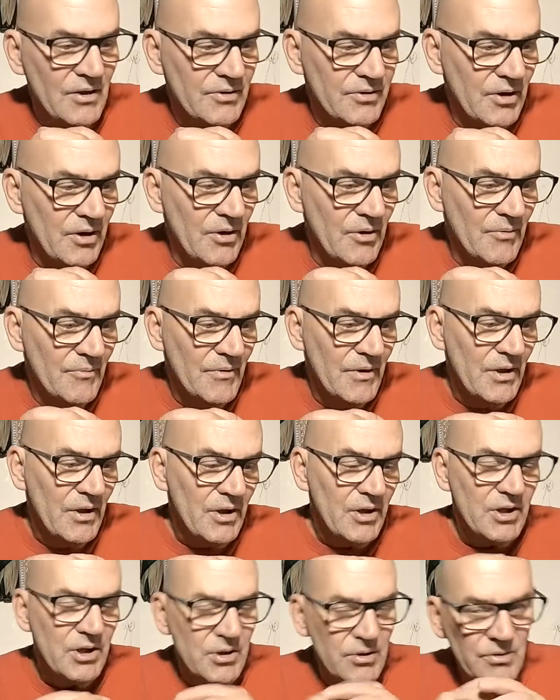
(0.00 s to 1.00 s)
So
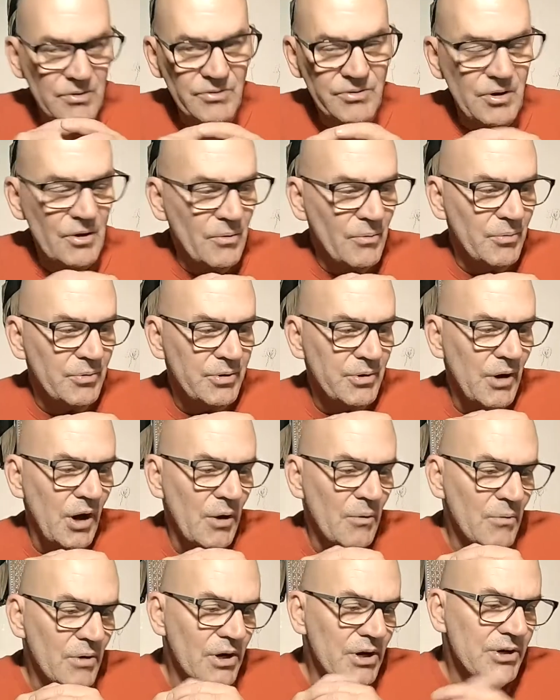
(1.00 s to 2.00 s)
do
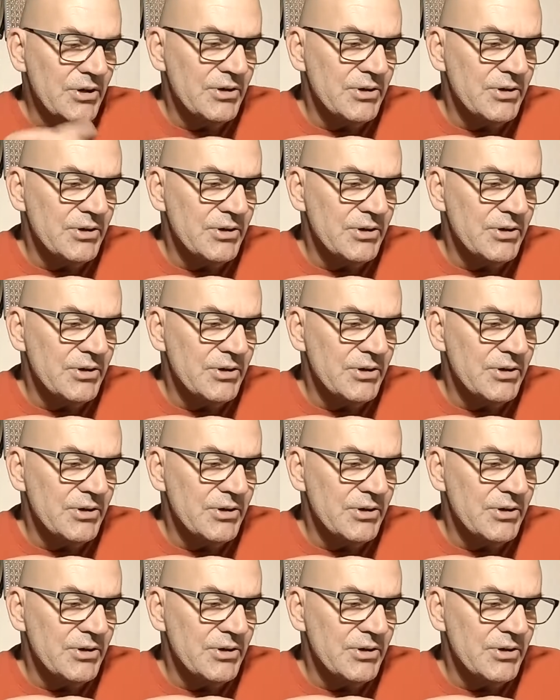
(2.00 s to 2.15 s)
I want to